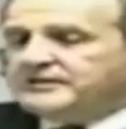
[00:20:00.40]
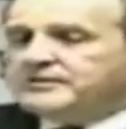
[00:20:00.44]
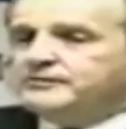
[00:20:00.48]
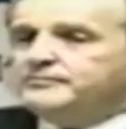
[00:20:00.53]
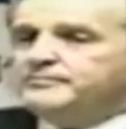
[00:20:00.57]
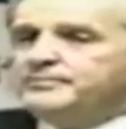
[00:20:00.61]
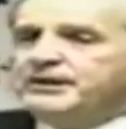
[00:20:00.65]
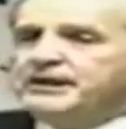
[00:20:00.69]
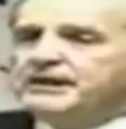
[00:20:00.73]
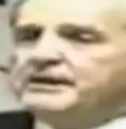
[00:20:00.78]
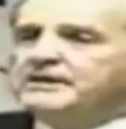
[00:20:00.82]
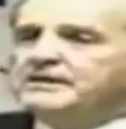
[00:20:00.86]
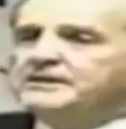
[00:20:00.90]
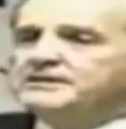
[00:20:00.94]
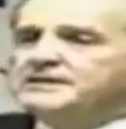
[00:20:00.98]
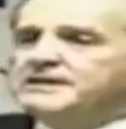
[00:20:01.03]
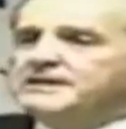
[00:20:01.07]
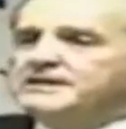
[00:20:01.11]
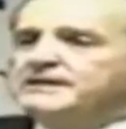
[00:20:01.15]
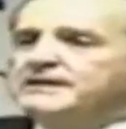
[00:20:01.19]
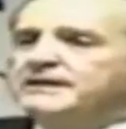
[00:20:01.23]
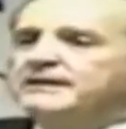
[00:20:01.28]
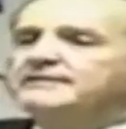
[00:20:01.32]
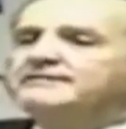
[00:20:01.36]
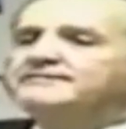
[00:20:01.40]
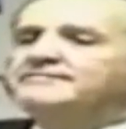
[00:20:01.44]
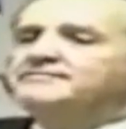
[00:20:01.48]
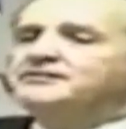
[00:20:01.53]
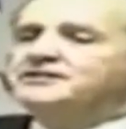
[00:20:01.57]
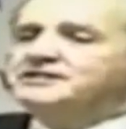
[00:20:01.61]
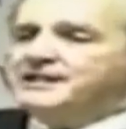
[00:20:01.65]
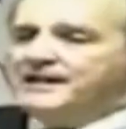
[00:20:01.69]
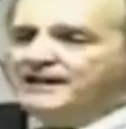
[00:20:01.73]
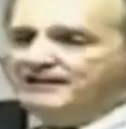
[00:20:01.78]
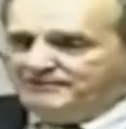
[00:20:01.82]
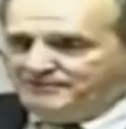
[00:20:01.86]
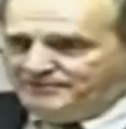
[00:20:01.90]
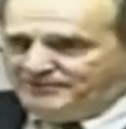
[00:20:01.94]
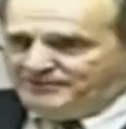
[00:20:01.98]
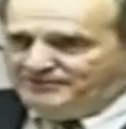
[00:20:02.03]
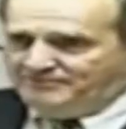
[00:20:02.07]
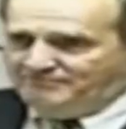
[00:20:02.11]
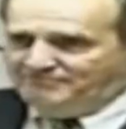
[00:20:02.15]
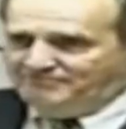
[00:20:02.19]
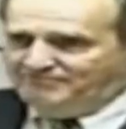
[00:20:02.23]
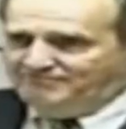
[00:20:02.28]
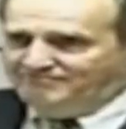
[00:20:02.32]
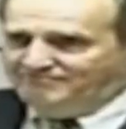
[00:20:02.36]
under penalty of death.
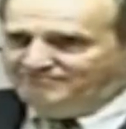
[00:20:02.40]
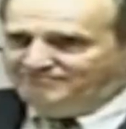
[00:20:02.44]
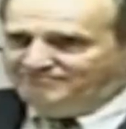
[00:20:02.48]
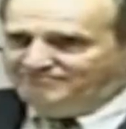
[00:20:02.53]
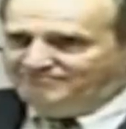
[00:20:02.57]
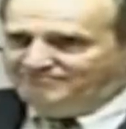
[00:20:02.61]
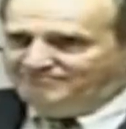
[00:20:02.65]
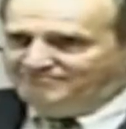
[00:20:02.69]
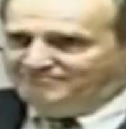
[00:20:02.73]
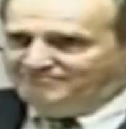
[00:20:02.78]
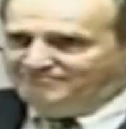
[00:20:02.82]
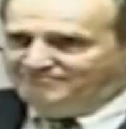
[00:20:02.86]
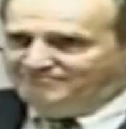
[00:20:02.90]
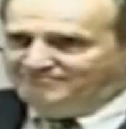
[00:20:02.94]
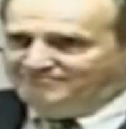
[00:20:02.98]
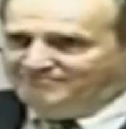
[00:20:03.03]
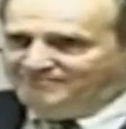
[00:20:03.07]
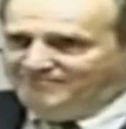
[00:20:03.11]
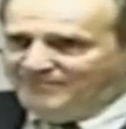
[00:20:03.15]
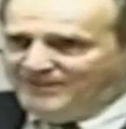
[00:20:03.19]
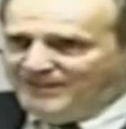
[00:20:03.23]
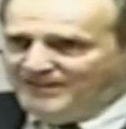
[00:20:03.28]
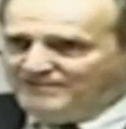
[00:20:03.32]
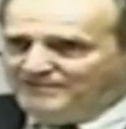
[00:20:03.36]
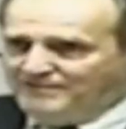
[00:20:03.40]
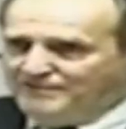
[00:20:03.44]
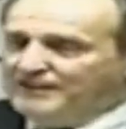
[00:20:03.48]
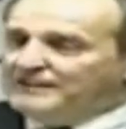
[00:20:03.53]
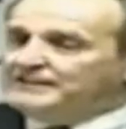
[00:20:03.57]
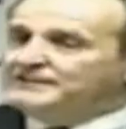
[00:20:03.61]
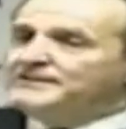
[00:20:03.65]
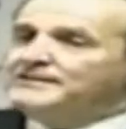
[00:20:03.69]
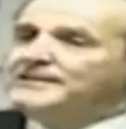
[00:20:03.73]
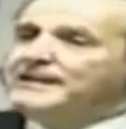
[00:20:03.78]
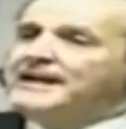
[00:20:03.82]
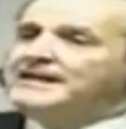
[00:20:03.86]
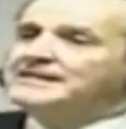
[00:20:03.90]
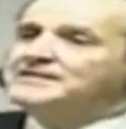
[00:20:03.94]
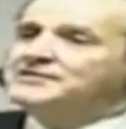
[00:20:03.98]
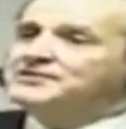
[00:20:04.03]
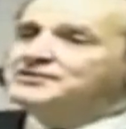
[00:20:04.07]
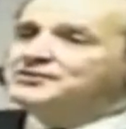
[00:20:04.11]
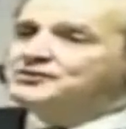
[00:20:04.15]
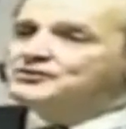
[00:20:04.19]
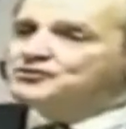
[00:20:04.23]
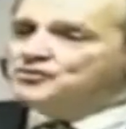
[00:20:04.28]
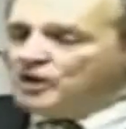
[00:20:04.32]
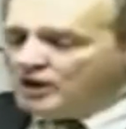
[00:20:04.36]
They felt that
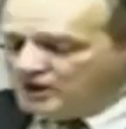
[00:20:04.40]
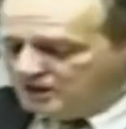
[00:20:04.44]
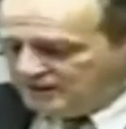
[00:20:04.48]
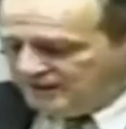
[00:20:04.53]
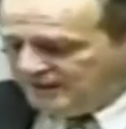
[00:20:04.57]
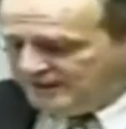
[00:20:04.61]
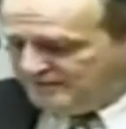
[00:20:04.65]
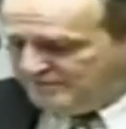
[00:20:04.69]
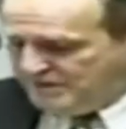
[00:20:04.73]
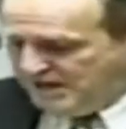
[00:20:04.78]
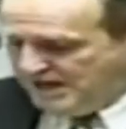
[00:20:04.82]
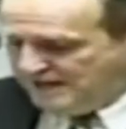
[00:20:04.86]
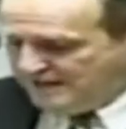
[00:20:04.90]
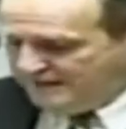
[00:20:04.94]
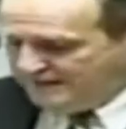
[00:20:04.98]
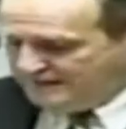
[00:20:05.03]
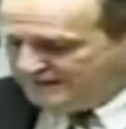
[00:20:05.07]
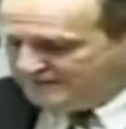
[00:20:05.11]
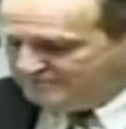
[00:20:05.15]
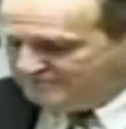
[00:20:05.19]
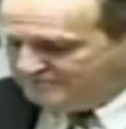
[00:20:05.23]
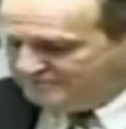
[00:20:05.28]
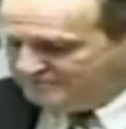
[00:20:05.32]
strongly about it.